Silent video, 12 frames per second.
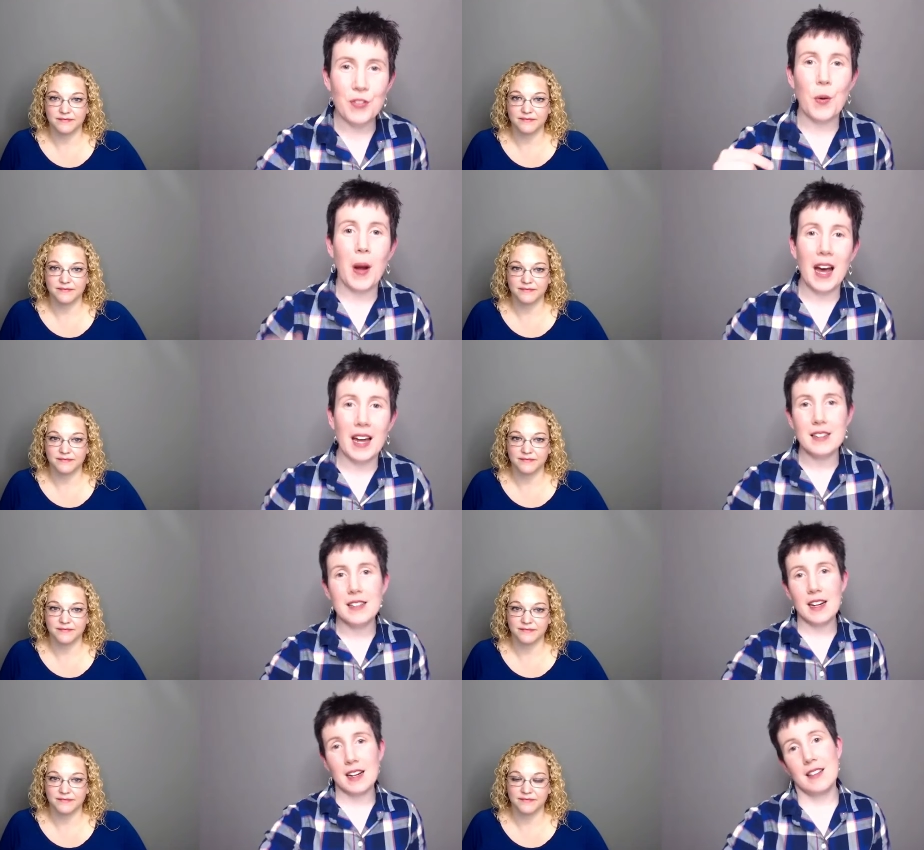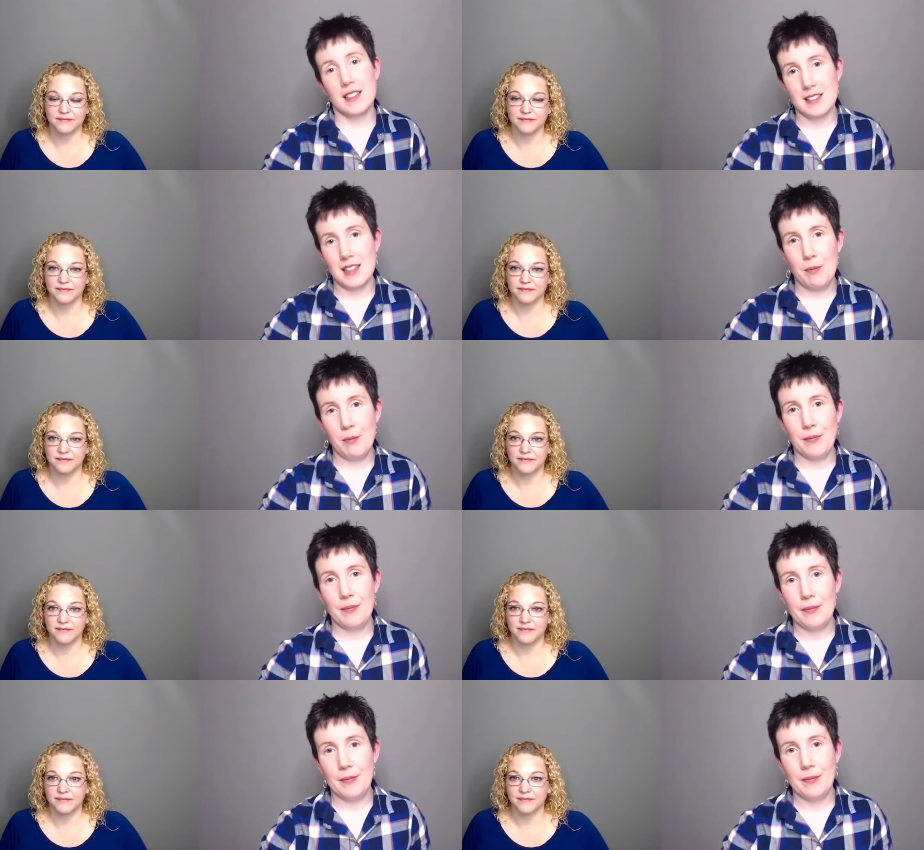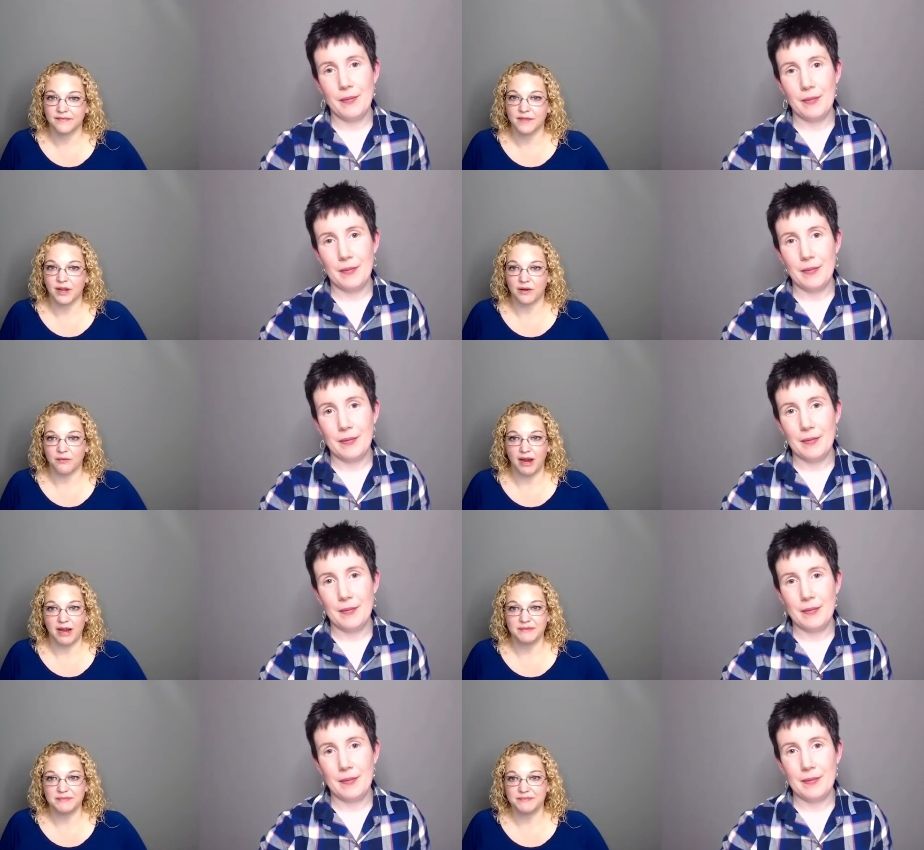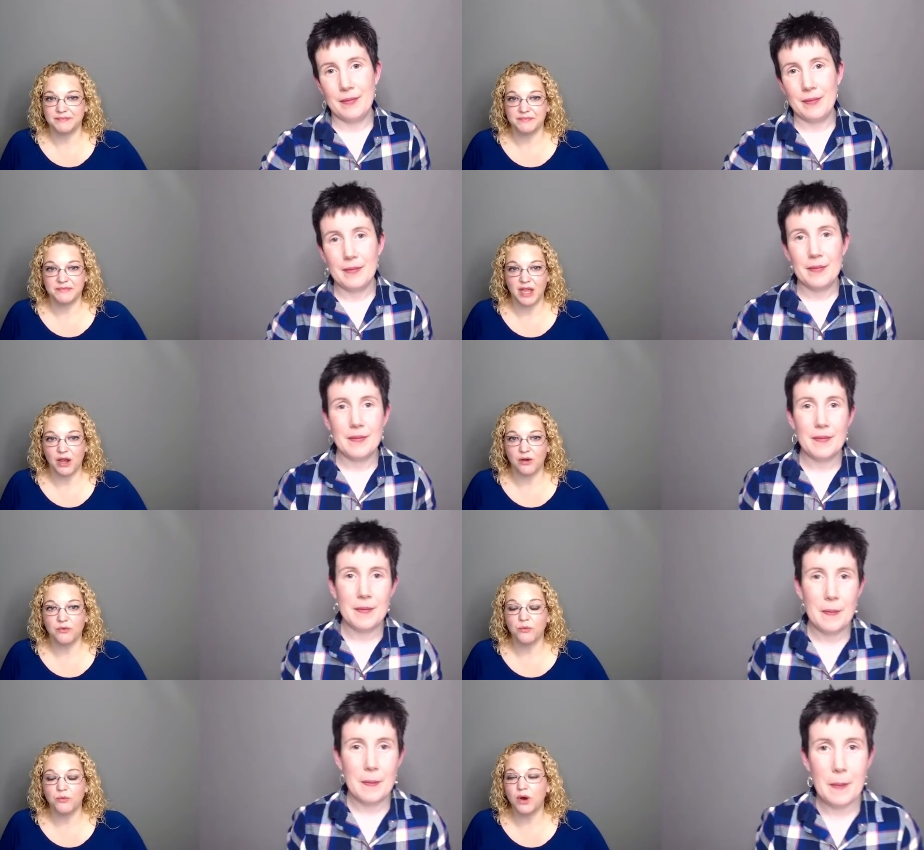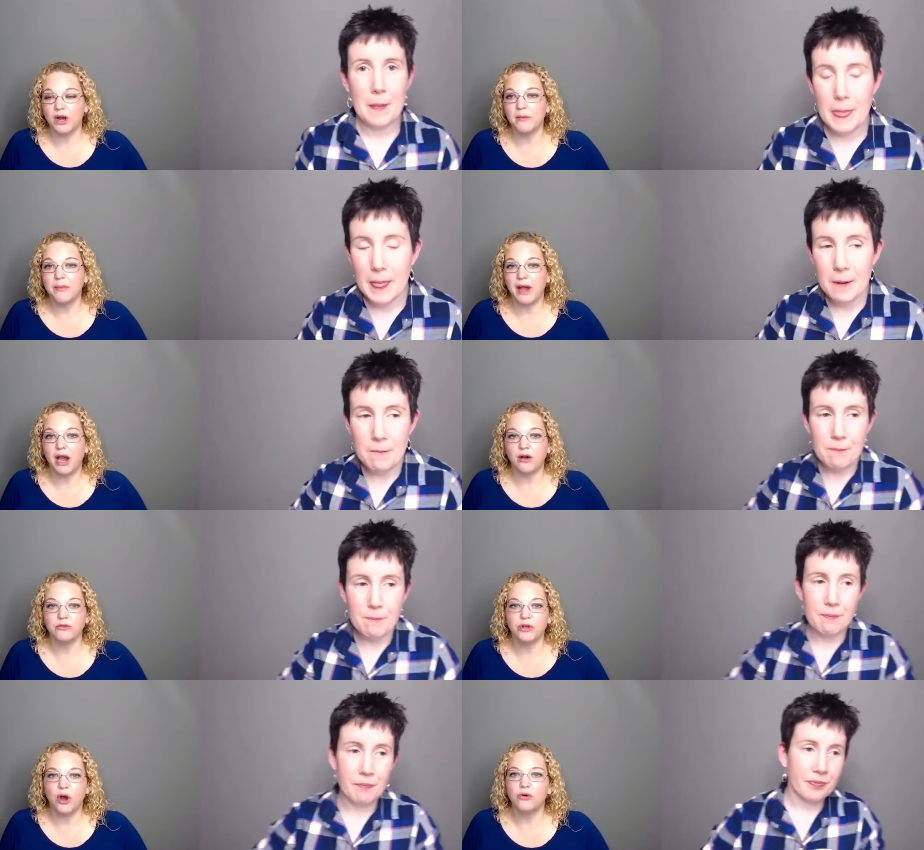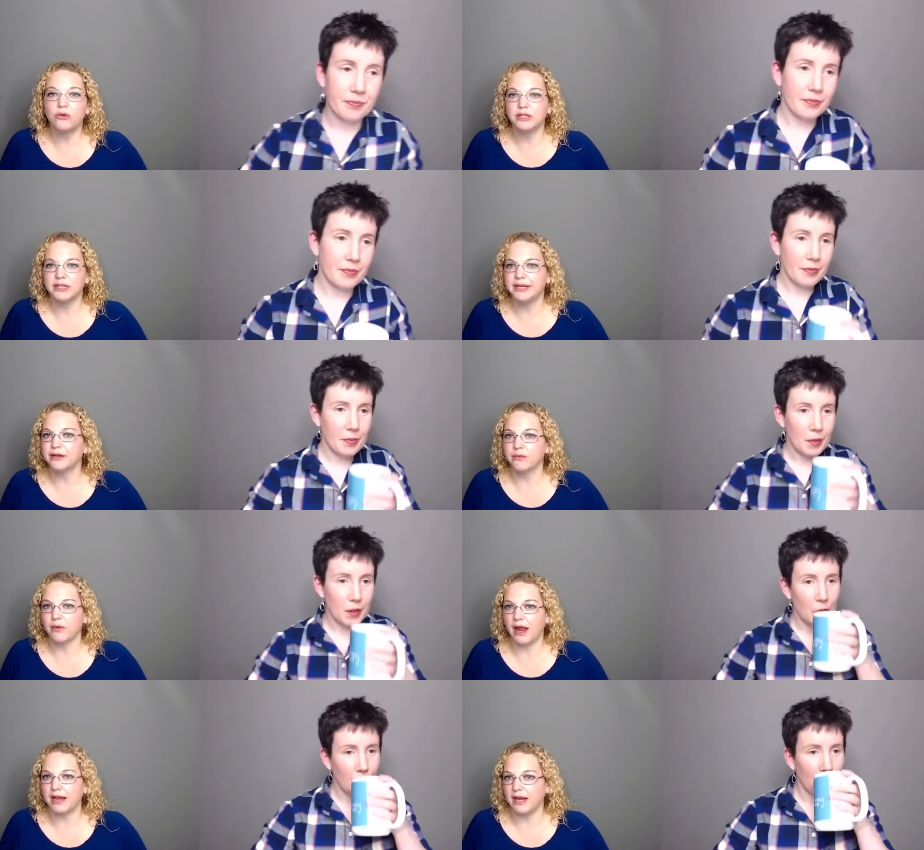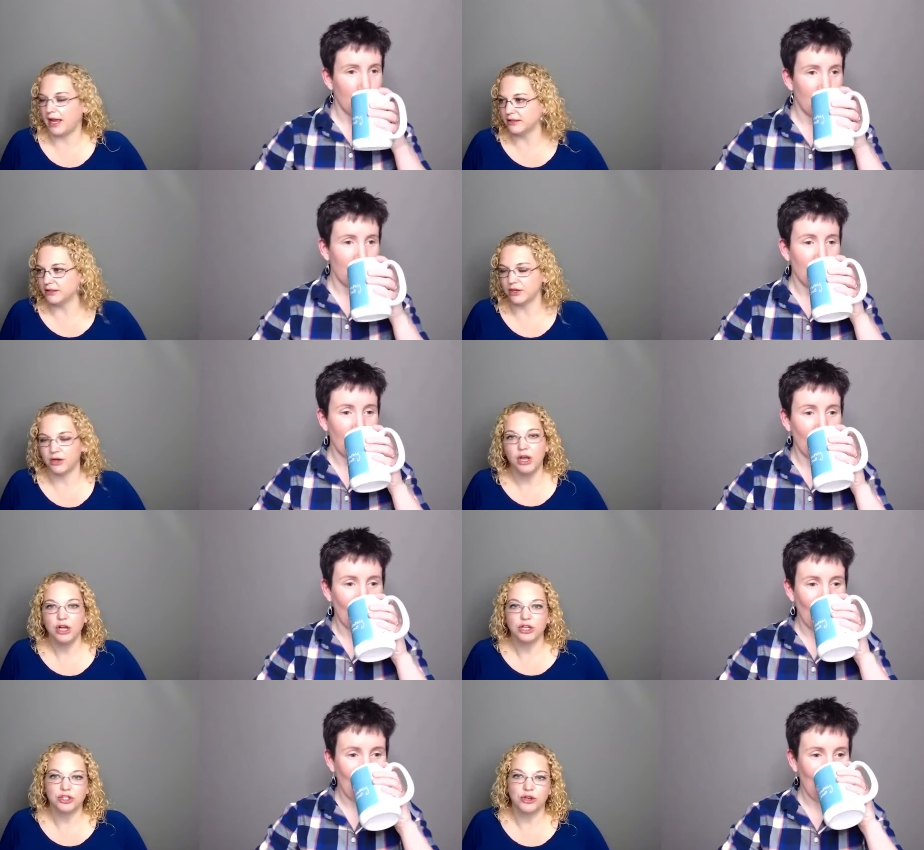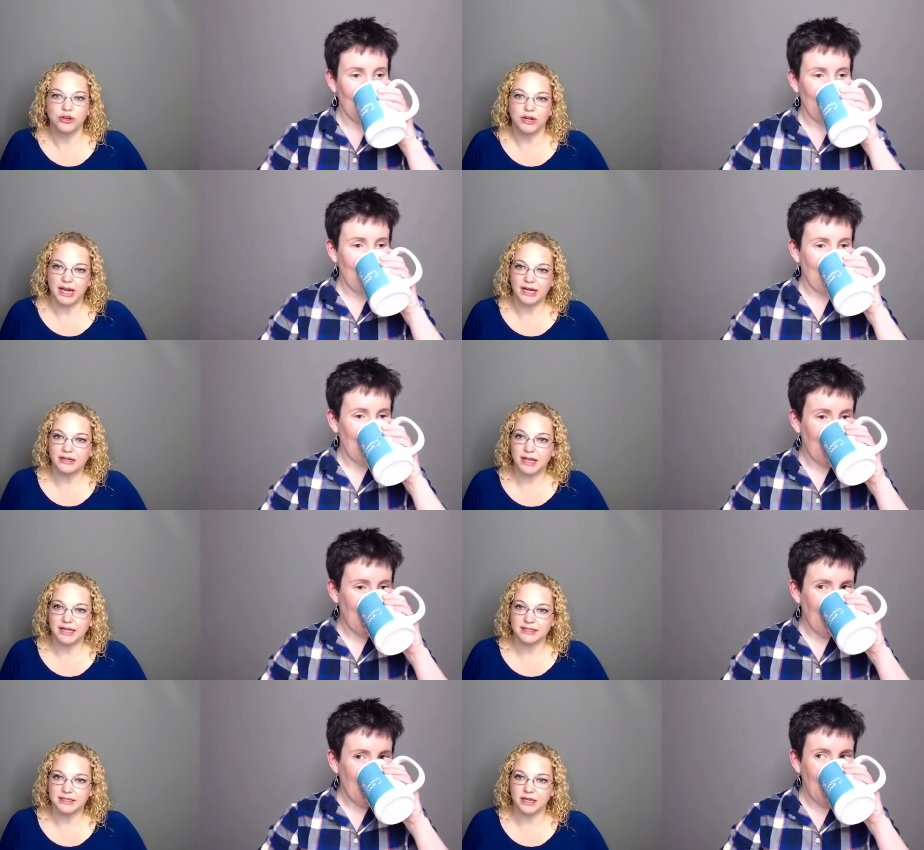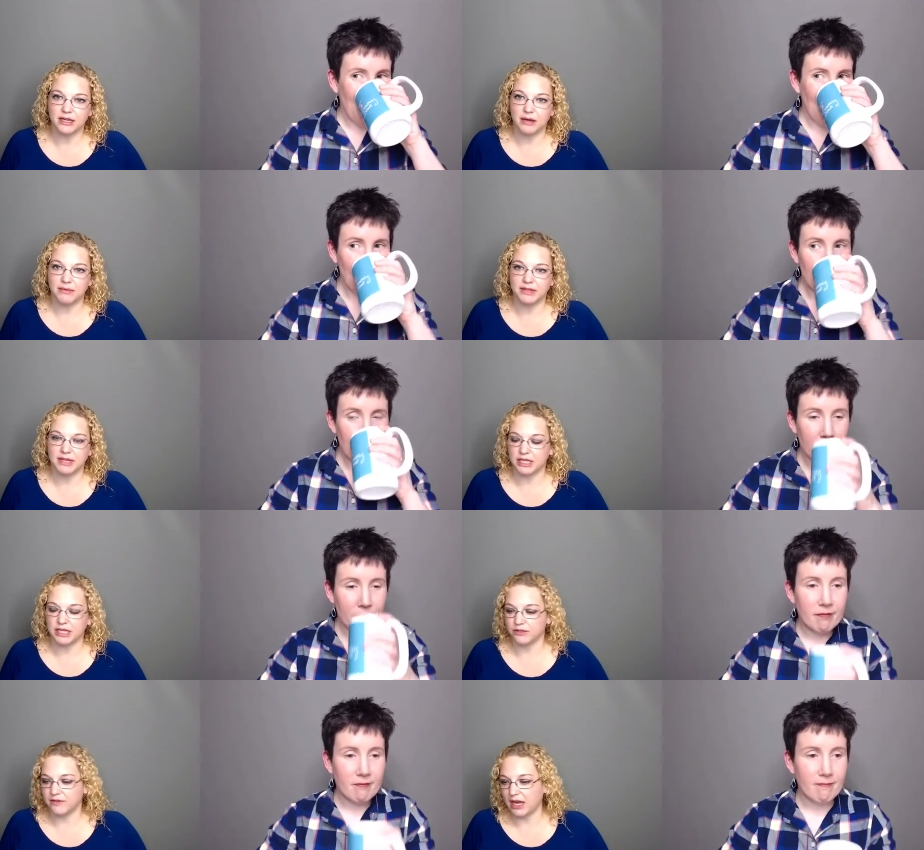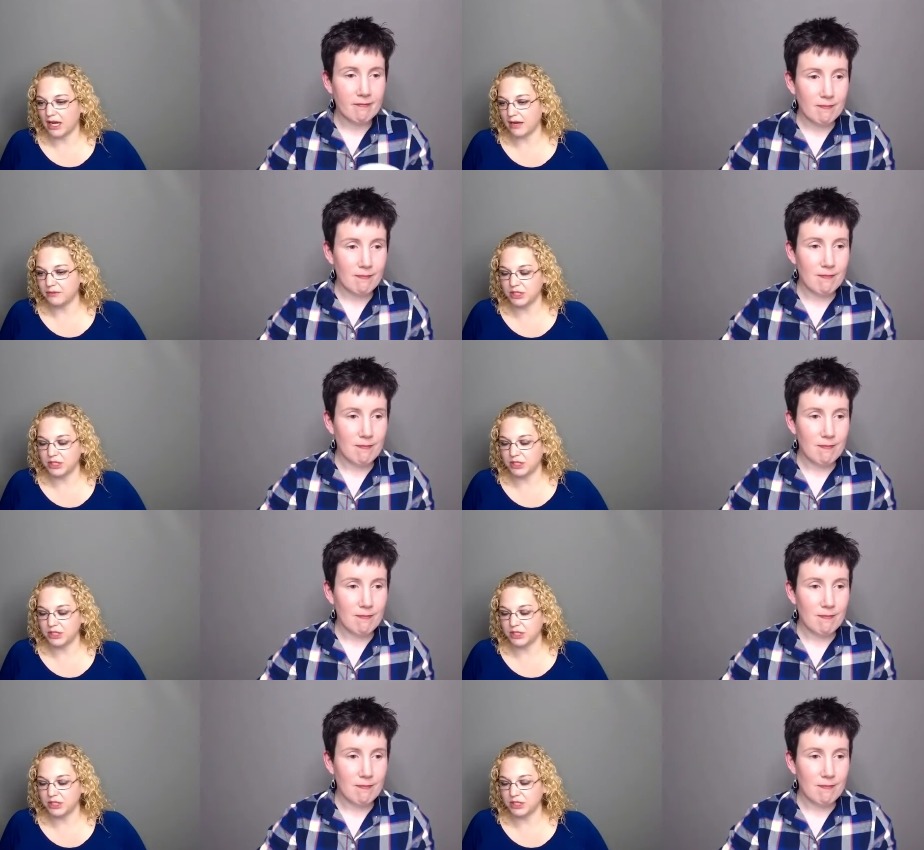Speaker 1: you hadn't taken the step
Speaker 2: right now what about no clear right answer so you're analyzing a couple things you've got option